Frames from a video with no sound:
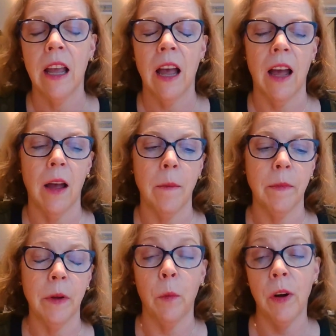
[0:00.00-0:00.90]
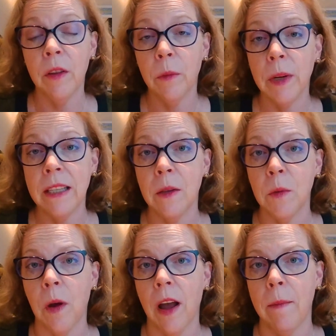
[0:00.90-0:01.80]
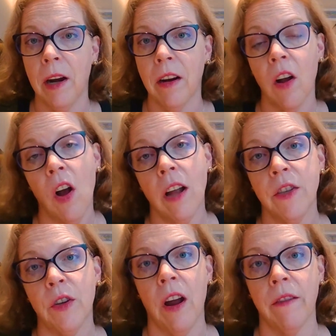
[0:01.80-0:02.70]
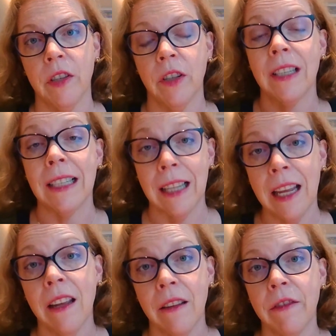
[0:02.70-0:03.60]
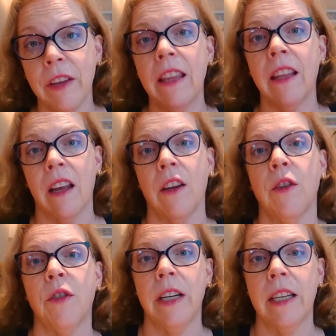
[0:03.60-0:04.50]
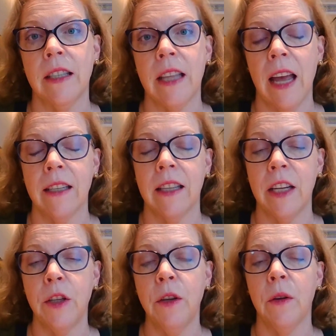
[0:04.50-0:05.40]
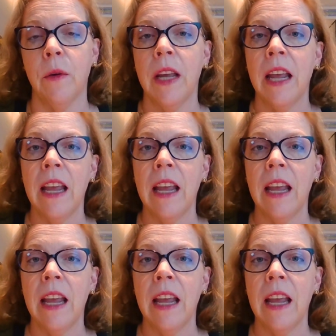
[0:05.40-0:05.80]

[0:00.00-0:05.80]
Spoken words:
One of the reasons why American consular officers live in the countries that they do